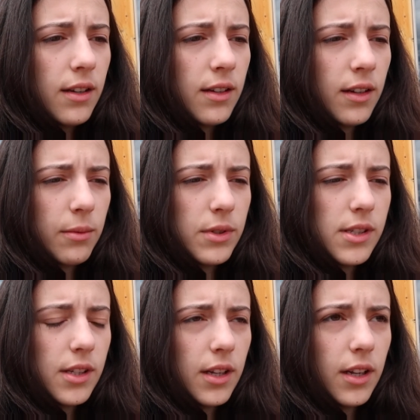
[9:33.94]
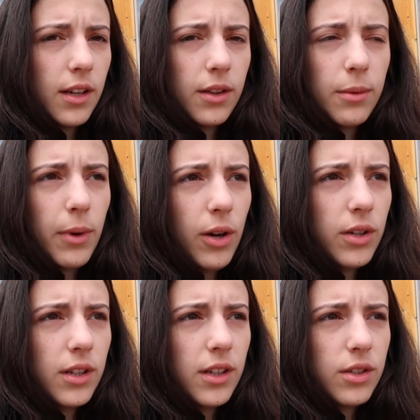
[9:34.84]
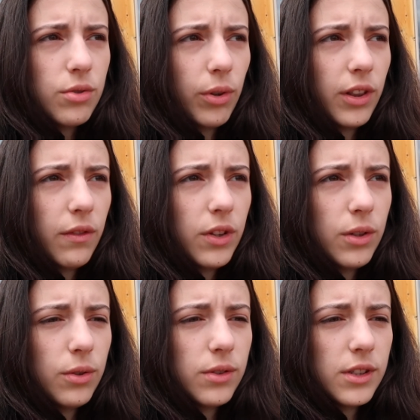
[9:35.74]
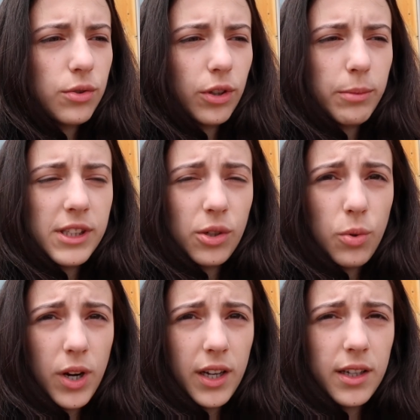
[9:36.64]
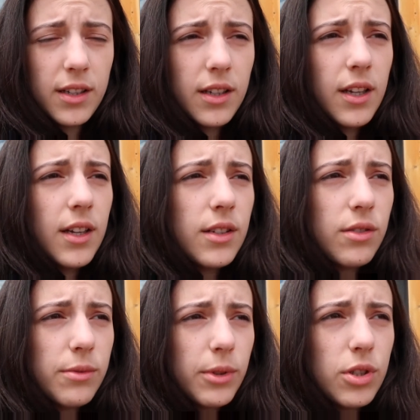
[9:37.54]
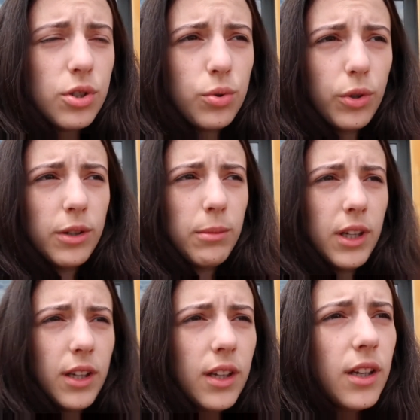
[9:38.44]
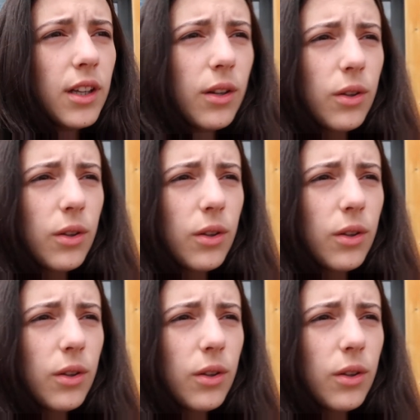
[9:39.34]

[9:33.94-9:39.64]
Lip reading: now I'm just sitting on the balcony, enjoying the views, enjoying the peace and quiet. Dylan's about to join me in a